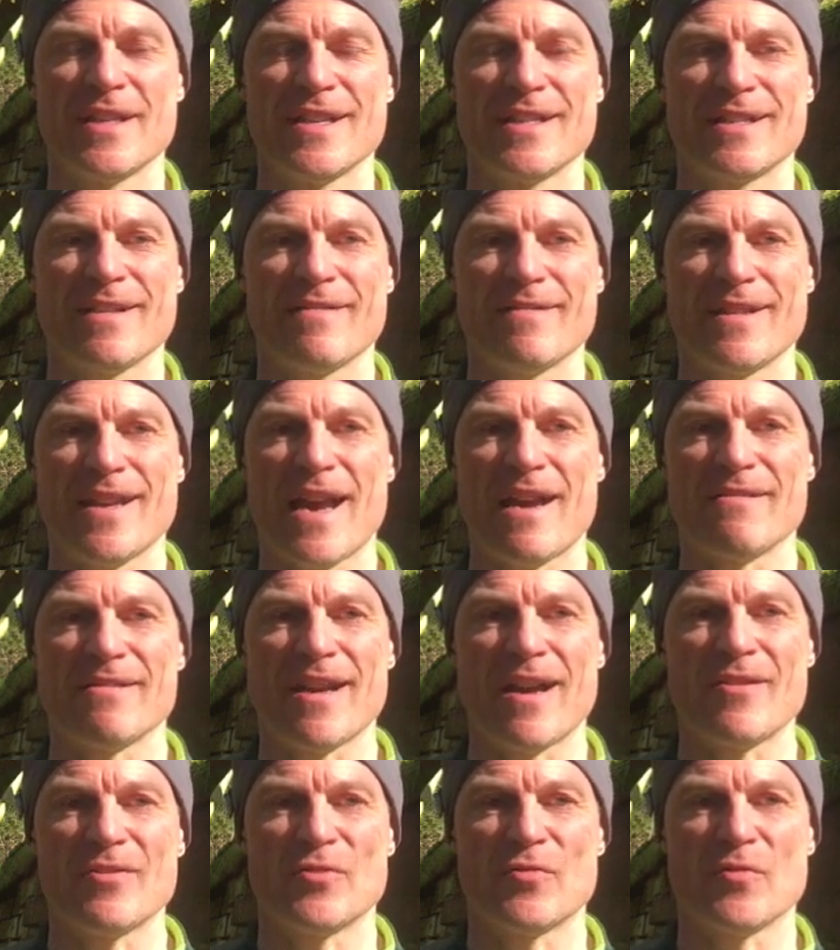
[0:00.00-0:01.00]
So it now
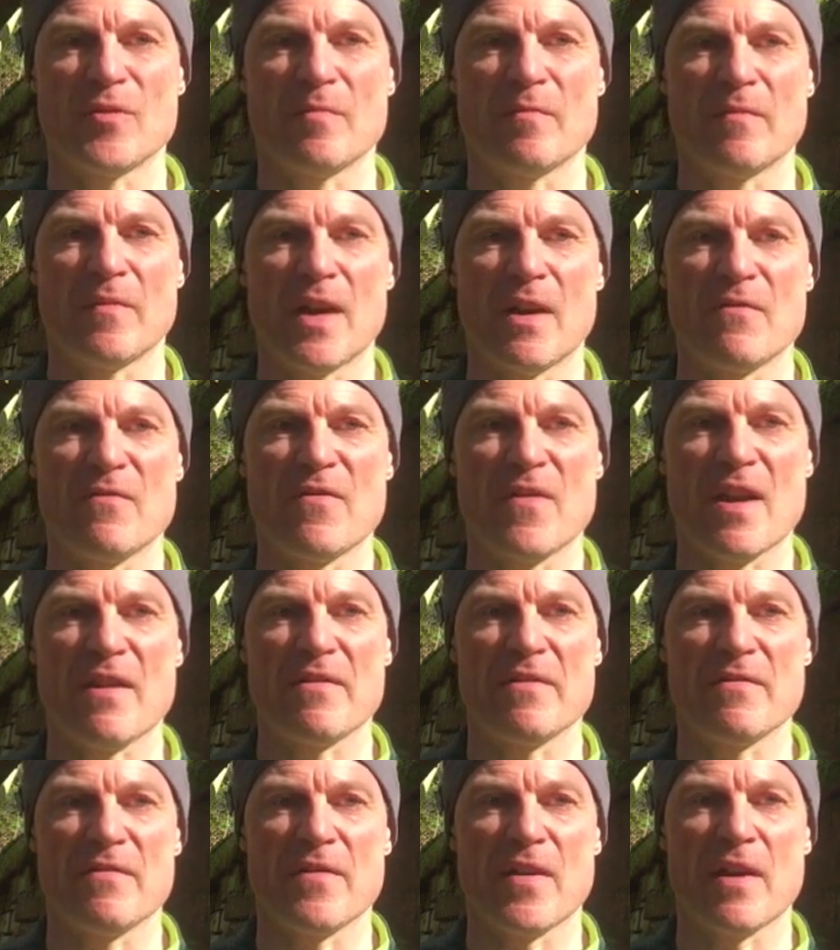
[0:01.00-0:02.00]
goes from a
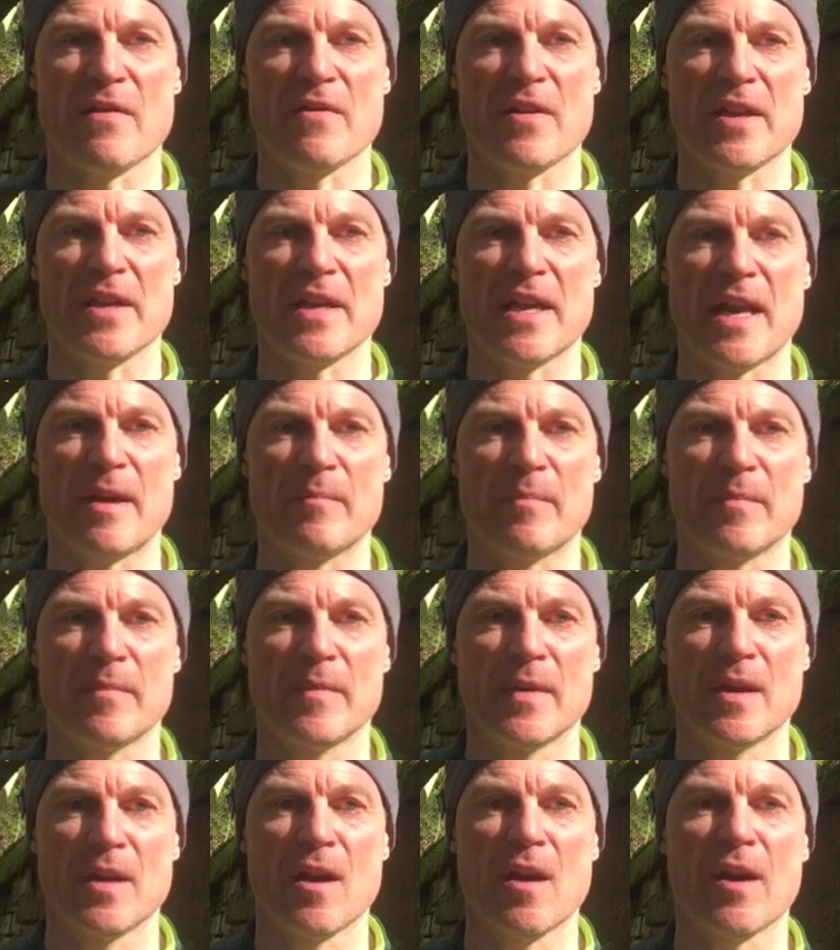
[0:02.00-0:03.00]
very
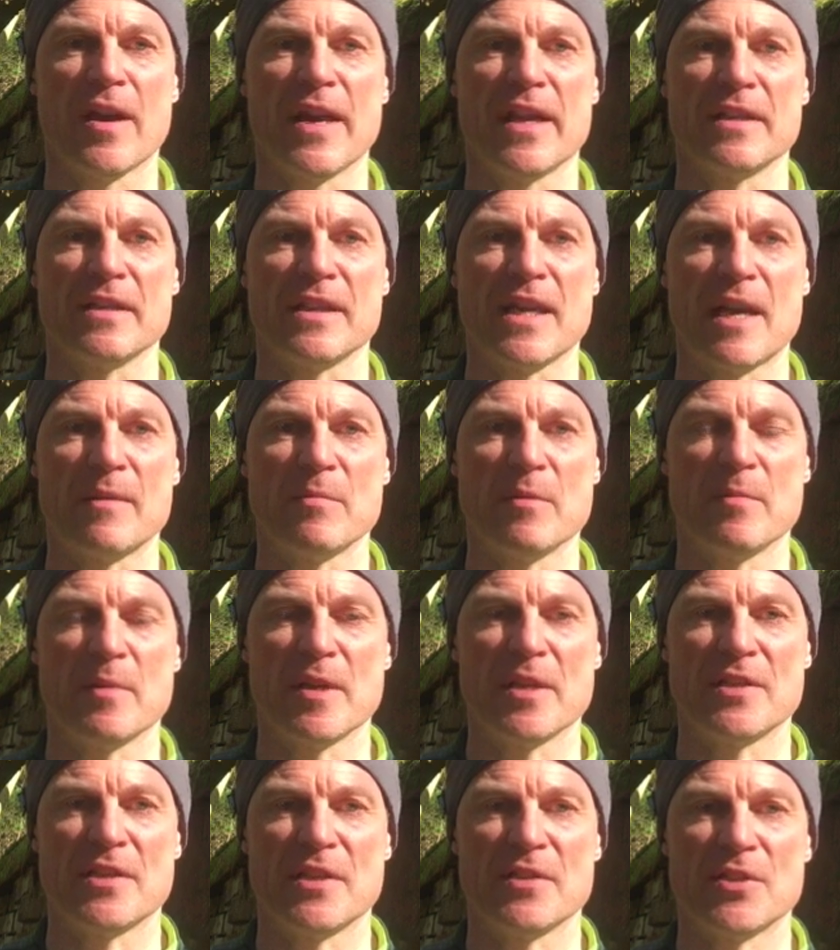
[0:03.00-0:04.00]
high-end
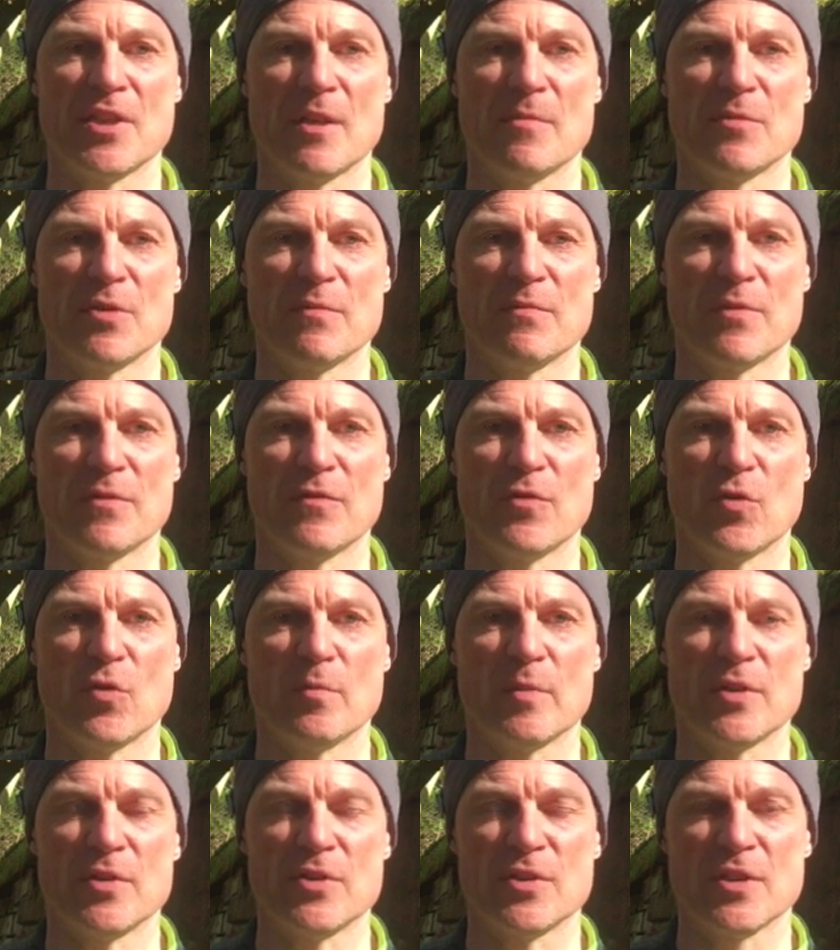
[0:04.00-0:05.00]
capability in terms of
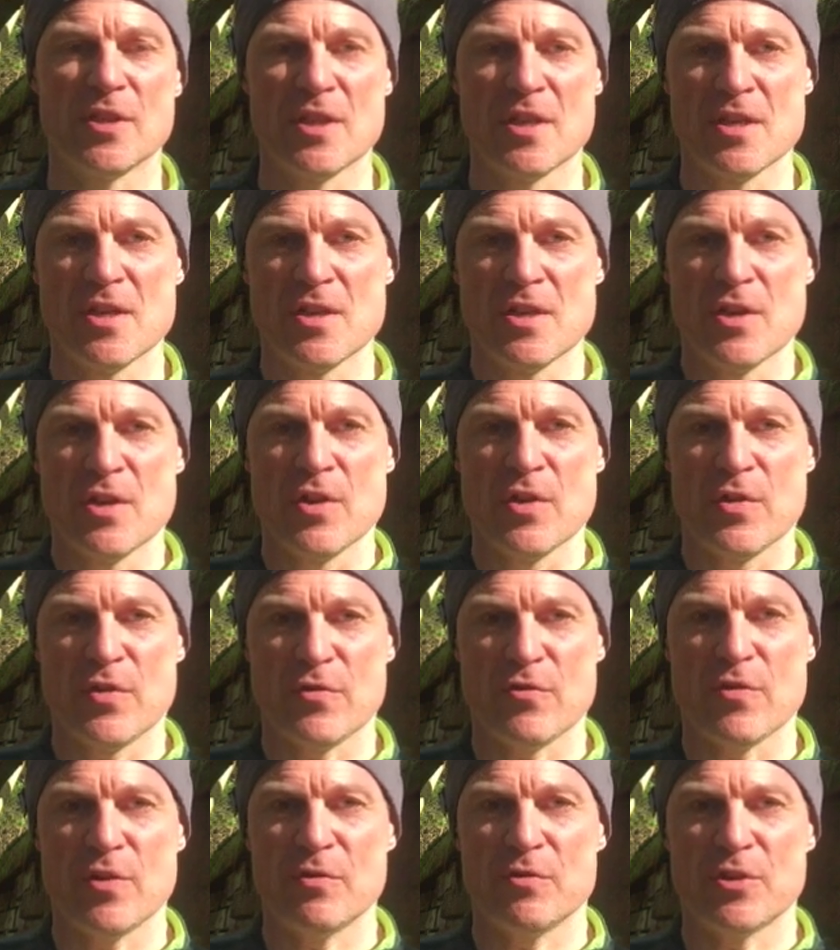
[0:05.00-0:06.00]
performance
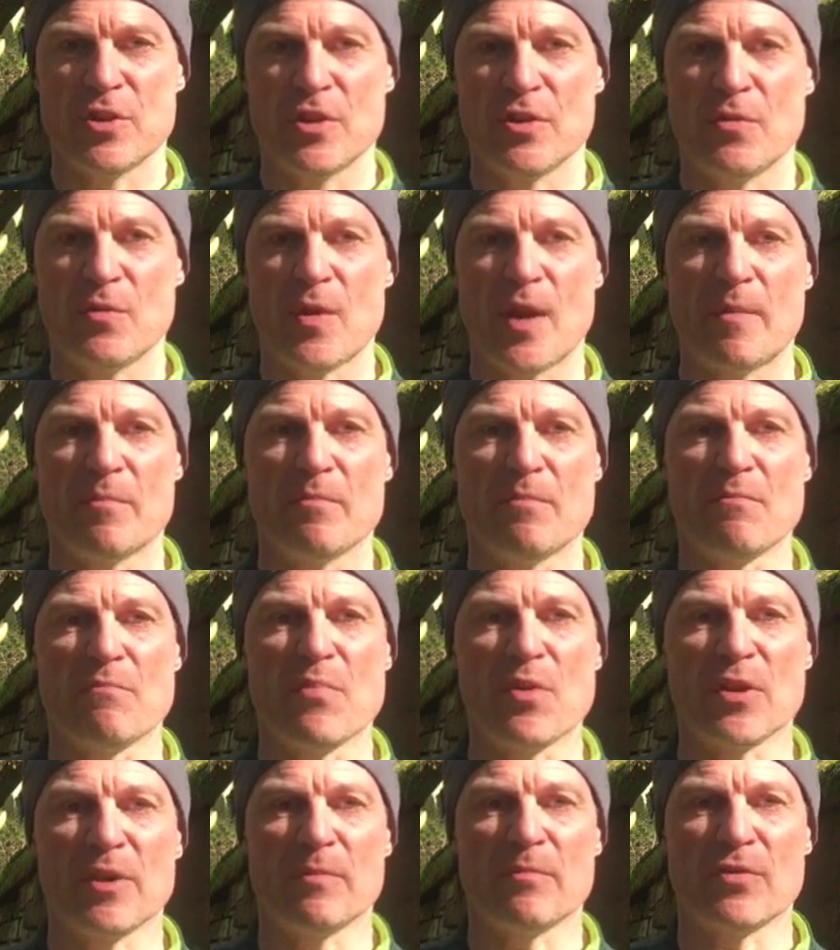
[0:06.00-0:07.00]
through to
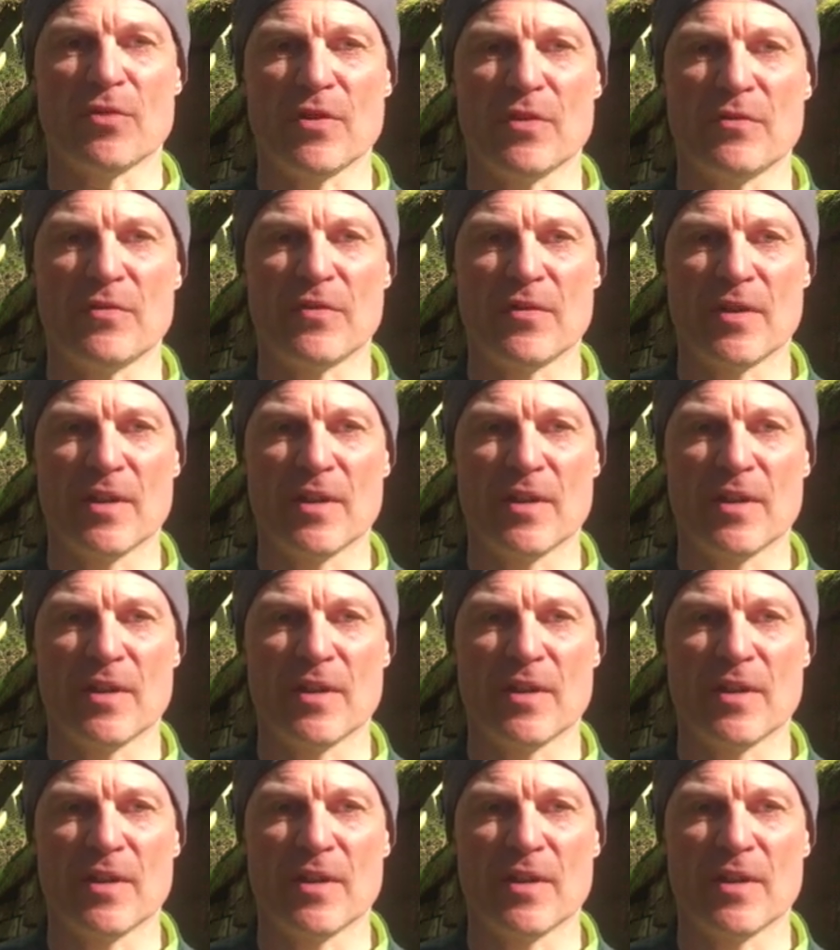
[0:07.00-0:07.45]
bulletproof,